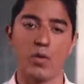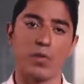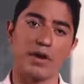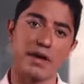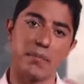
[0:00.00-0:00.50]

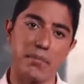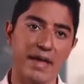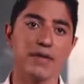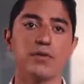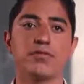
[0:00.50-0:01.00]
We're going to
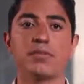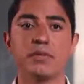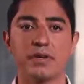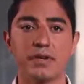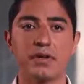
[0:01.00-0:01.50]
make you
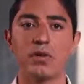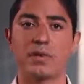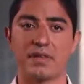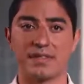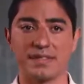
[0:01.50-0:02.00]
familiar
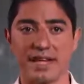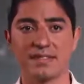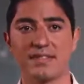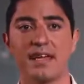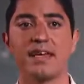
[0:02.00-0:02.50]
with the
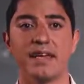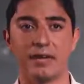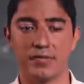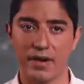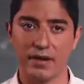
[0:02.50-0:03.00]
test-taking
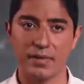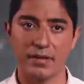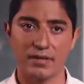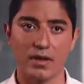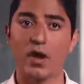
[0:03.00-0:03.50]

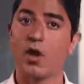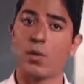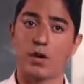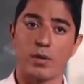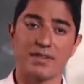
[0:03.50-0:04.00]
environment.
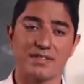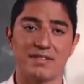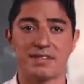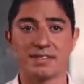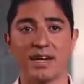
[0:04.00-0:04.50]
We're going to
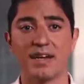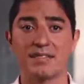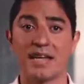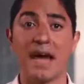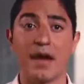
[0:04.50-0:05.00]

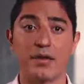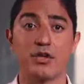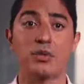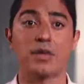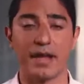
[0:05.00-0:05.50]
discuss how to
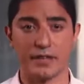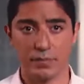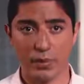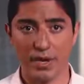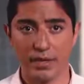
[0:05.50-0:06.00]
utilize
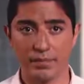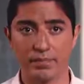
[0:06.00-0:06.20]
break.